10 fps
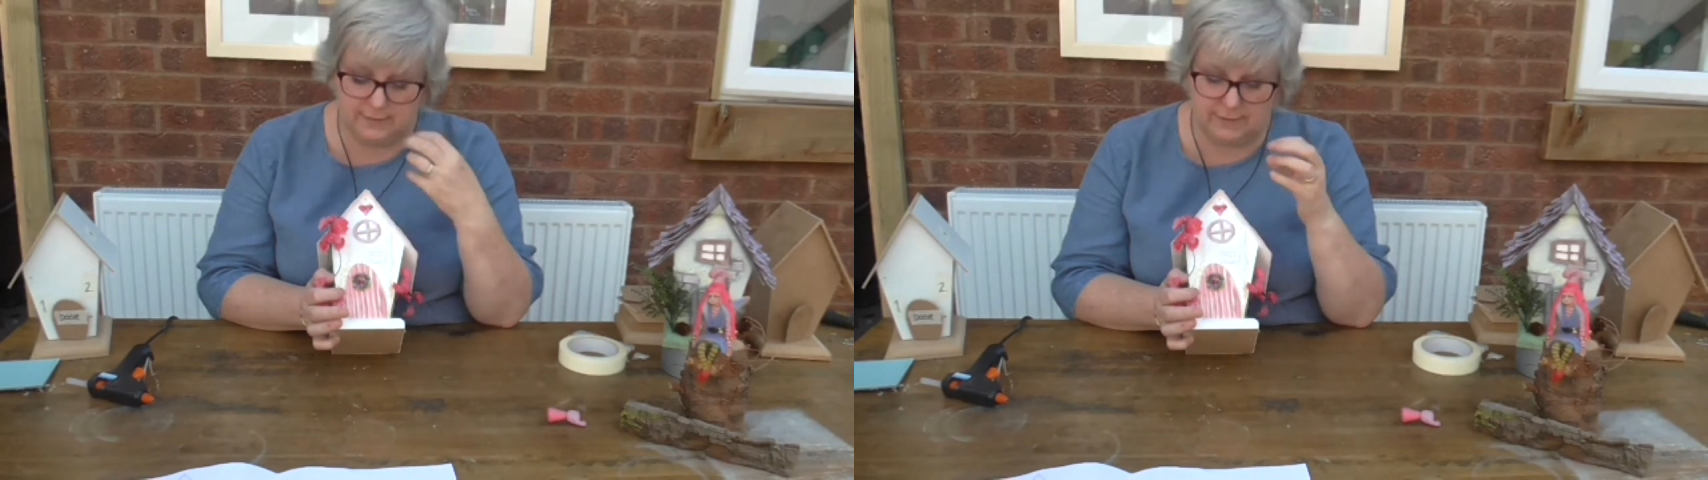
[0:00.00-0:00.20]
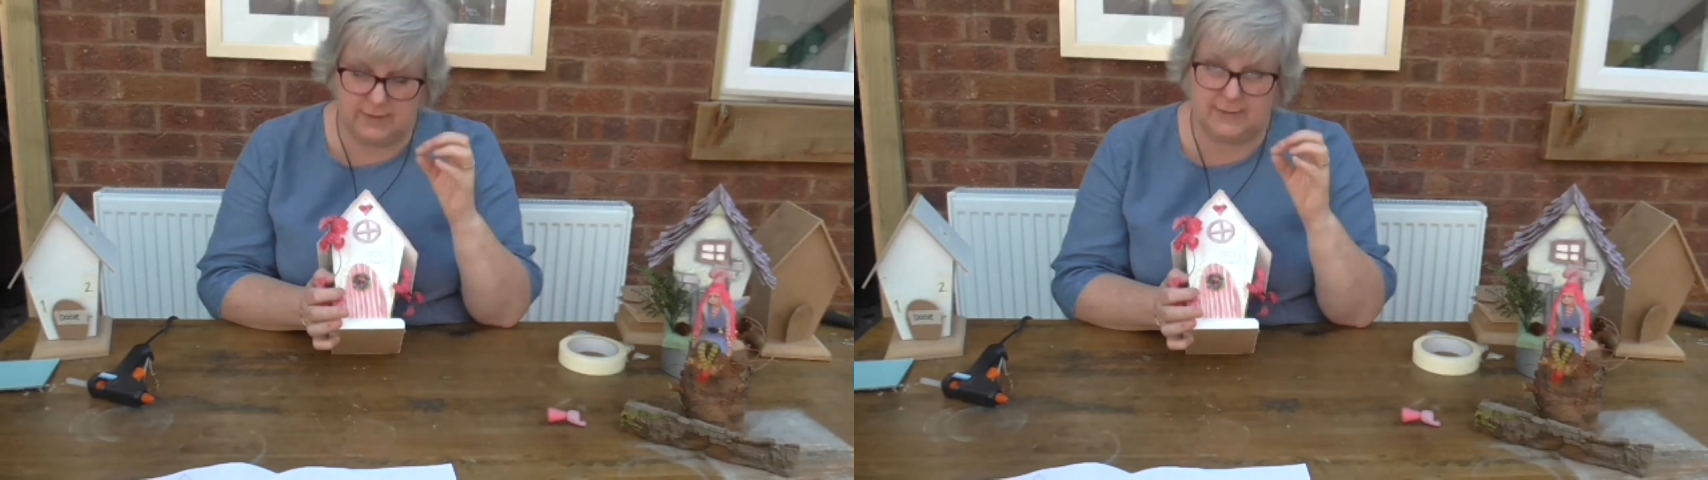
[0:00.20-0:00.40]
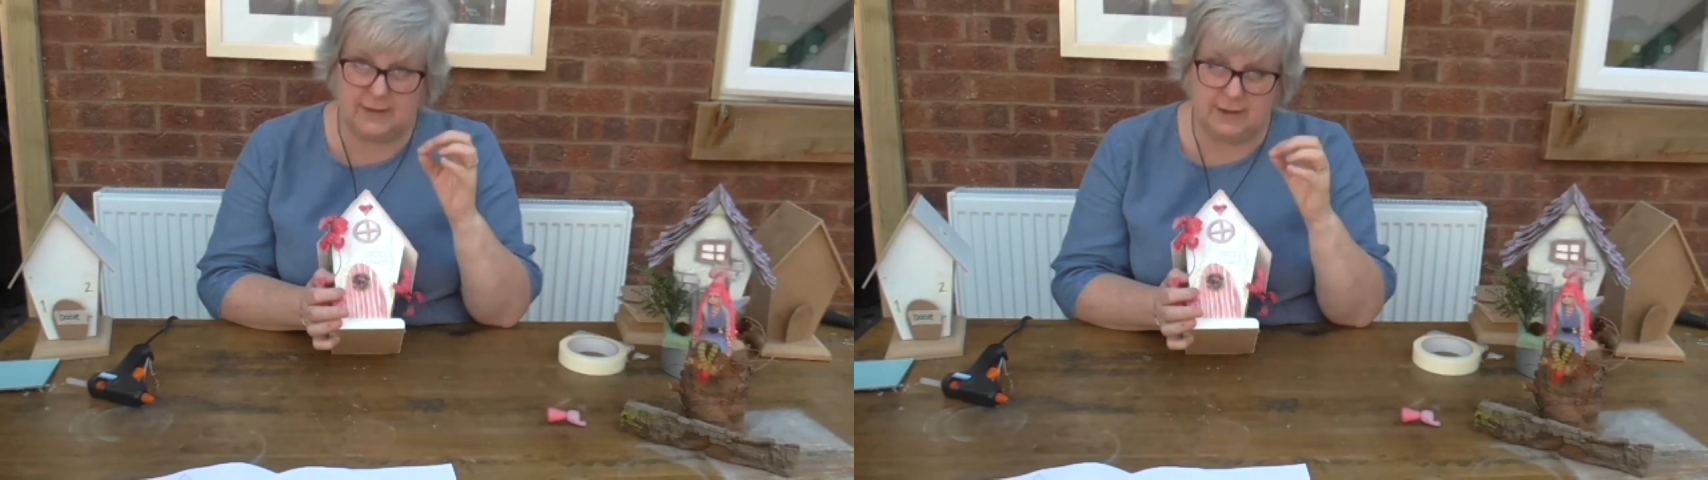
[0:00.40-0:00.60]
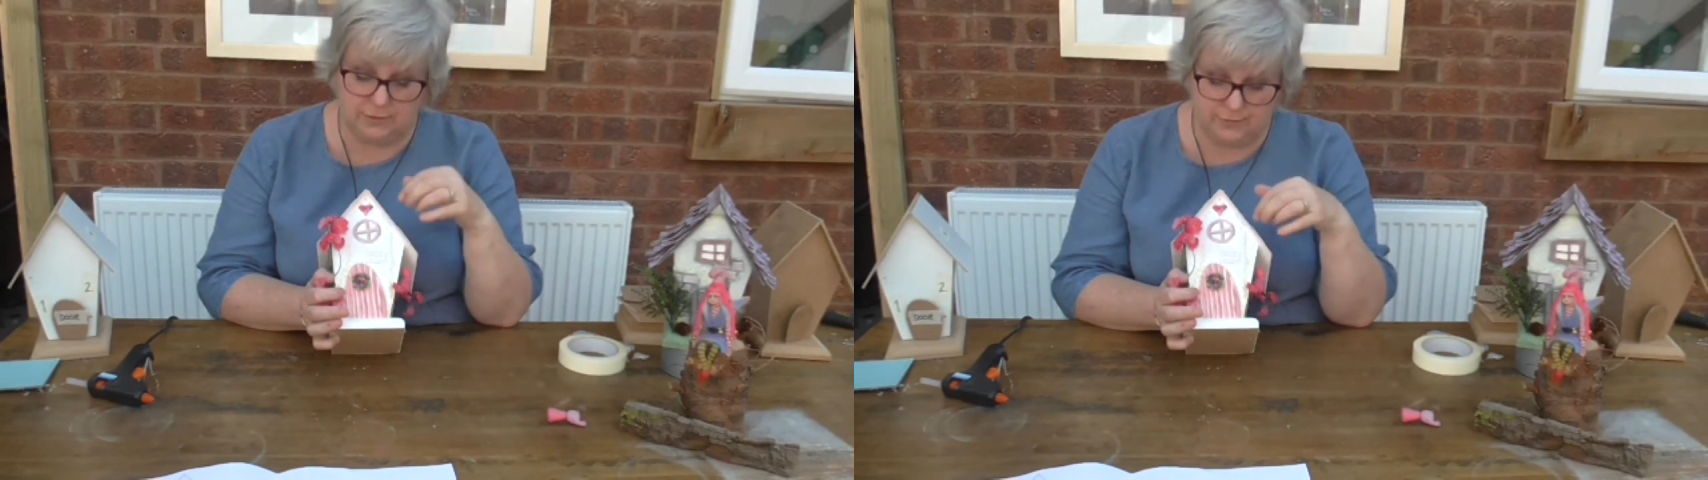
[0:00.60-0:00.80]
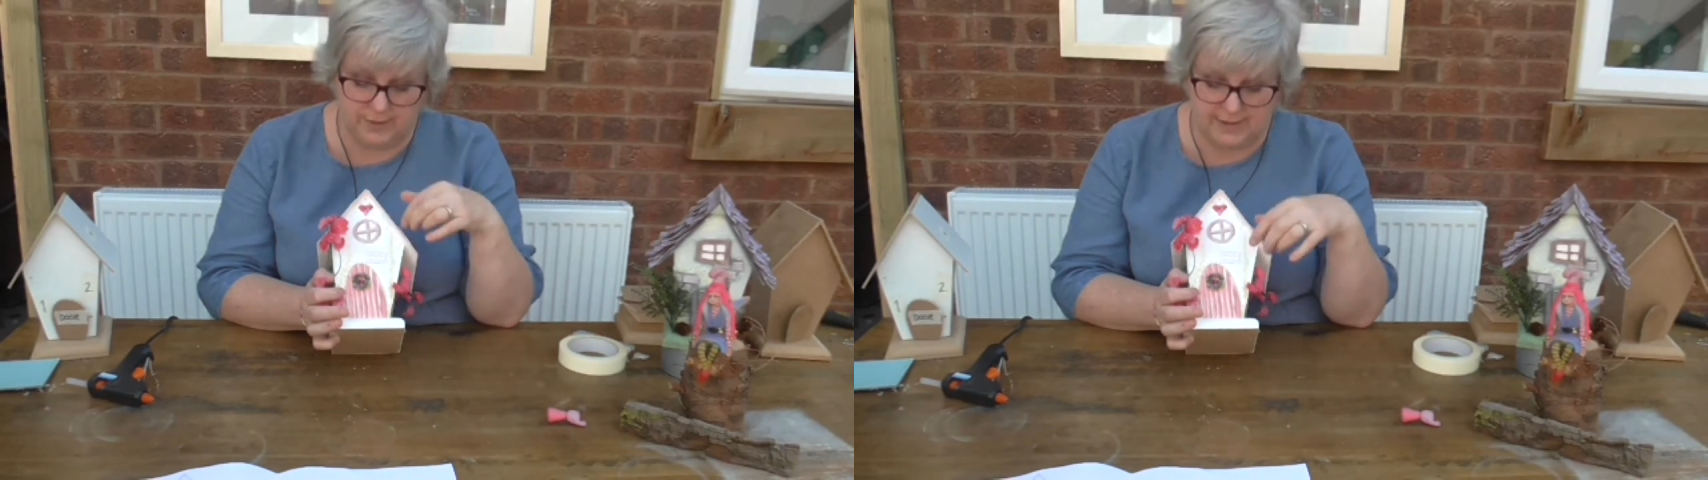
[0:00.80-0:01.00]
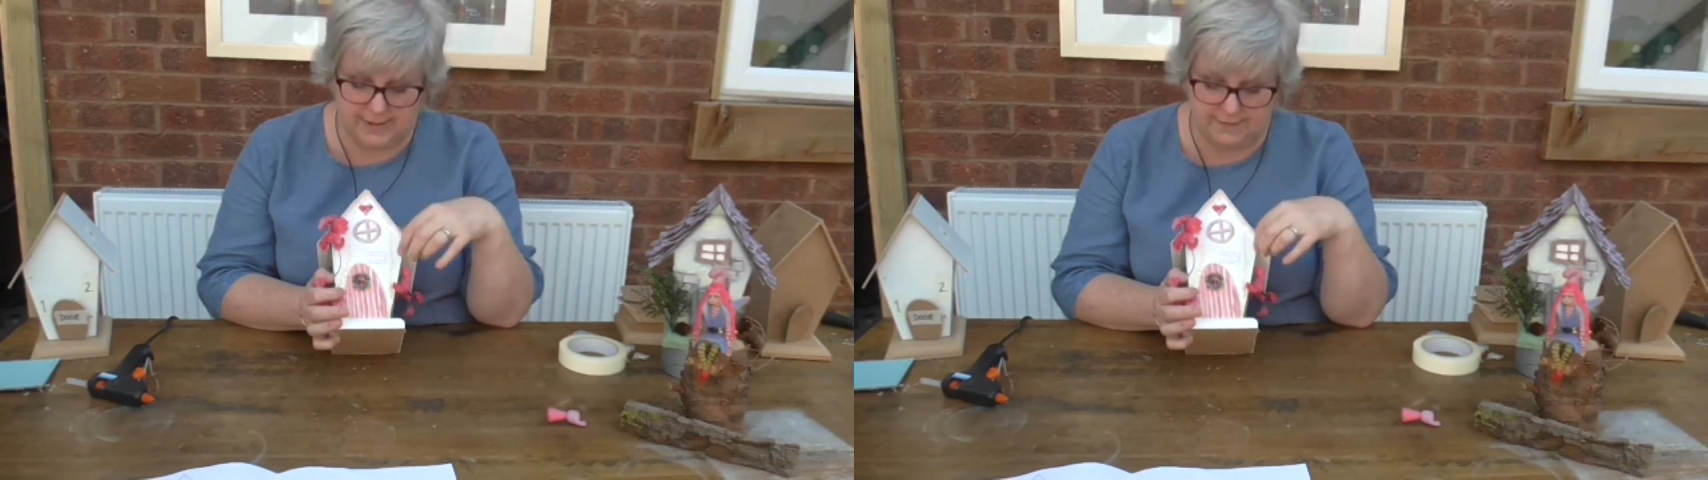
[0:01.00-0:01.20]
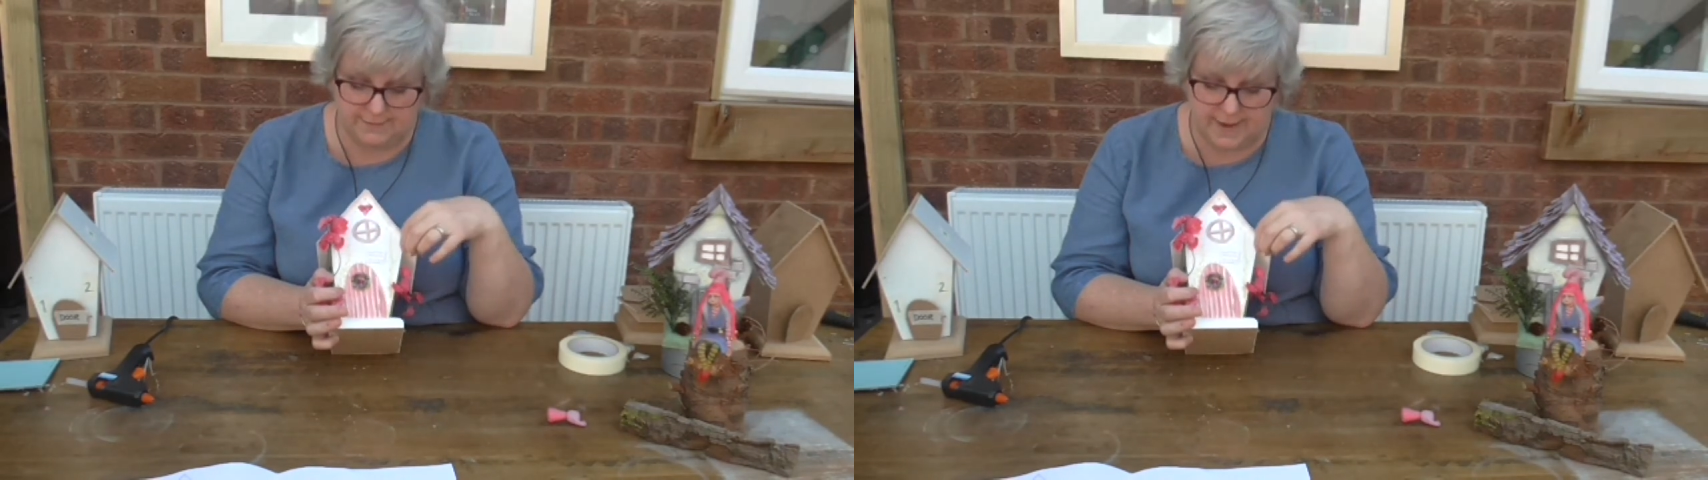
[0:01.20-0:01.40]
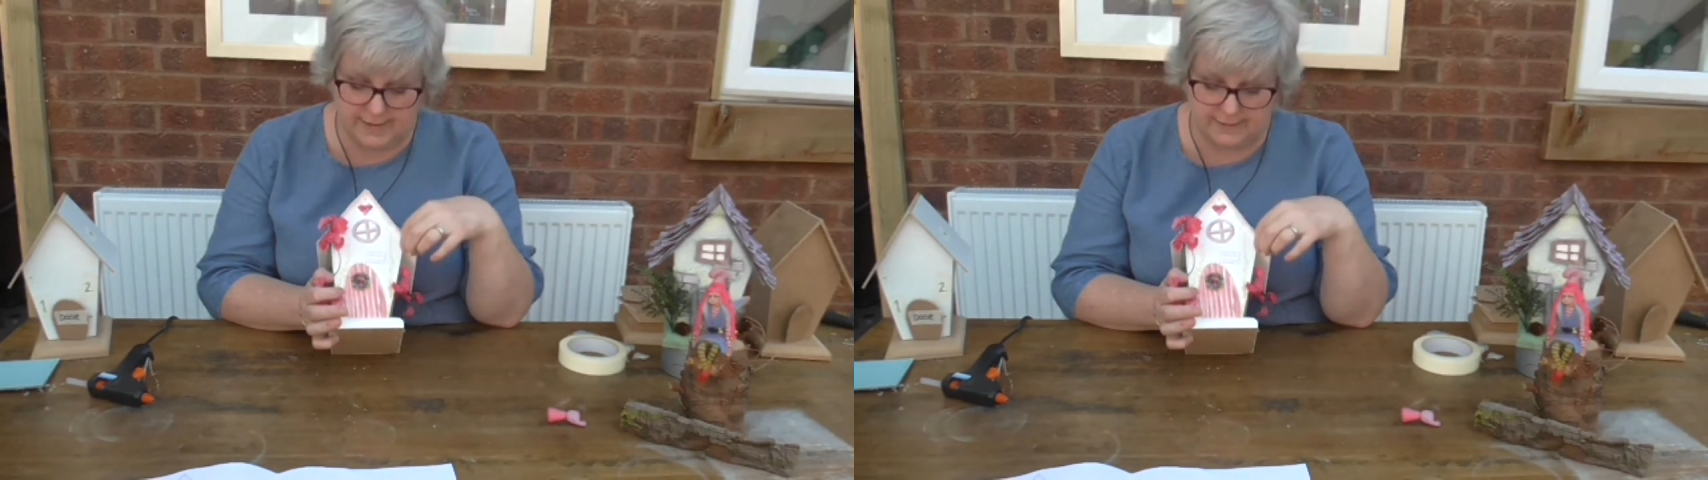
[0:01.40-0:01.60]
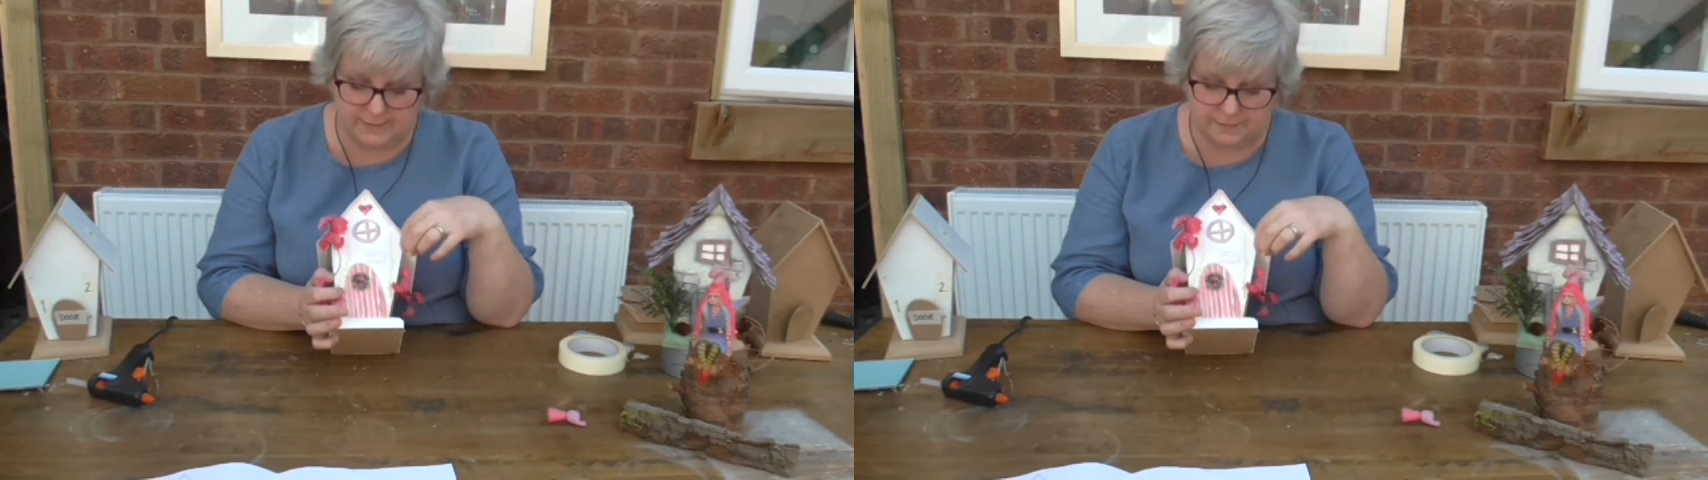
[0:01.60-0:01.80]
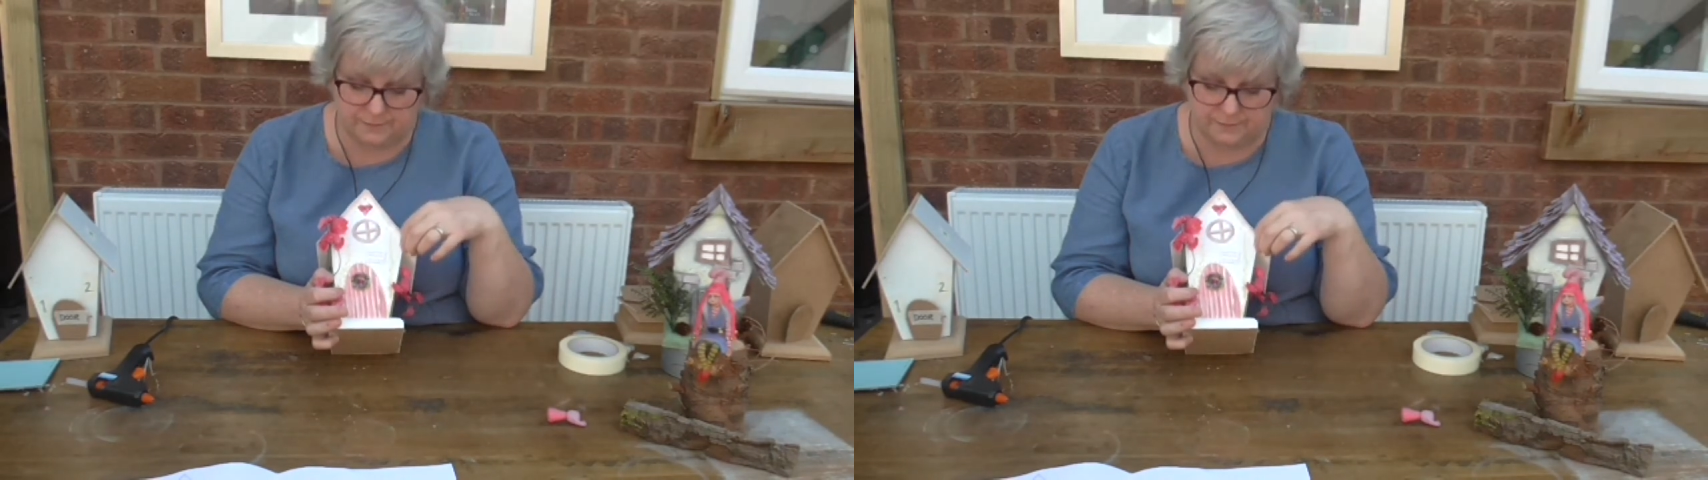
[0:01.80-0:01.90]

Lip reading: give it a slight 3D effect.